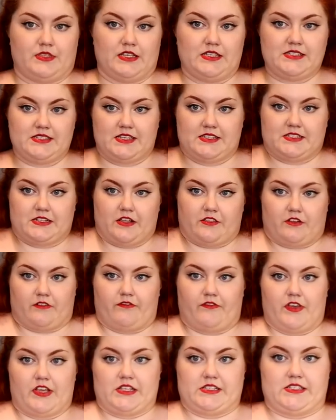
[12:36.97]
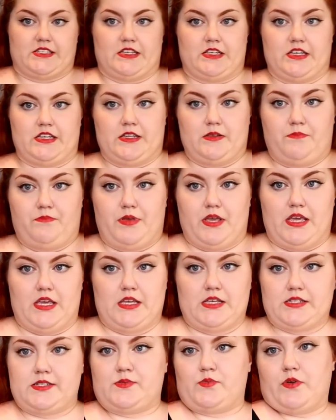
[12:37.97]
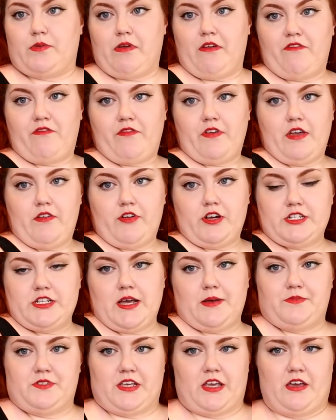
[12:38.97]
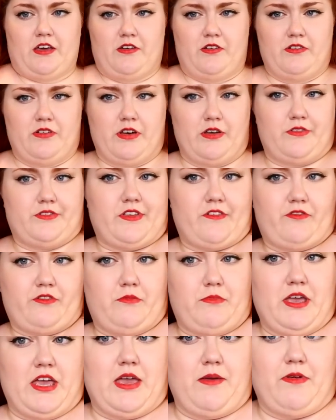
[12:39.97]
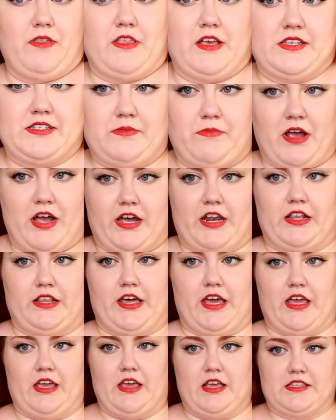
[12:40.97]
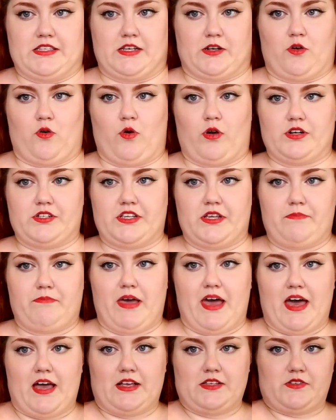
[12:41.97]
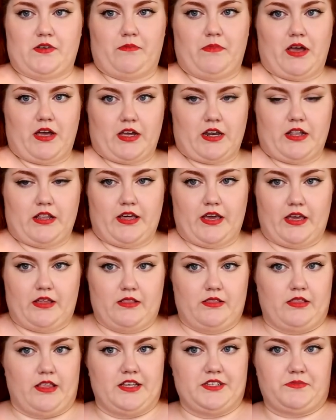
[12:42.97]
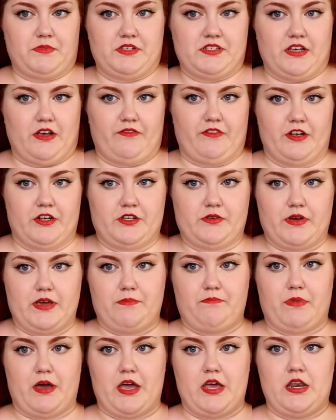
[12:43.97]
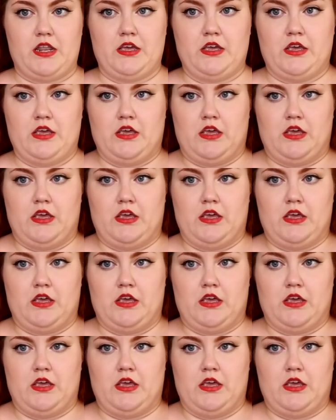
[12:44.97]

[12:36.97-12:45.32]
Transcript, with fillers: This is another Vixen piece, one of my favorite tops I own. I will definitely be keeping this. I'm not gonna like, it's a corset back, so I'm not gonna like lace myself into it, but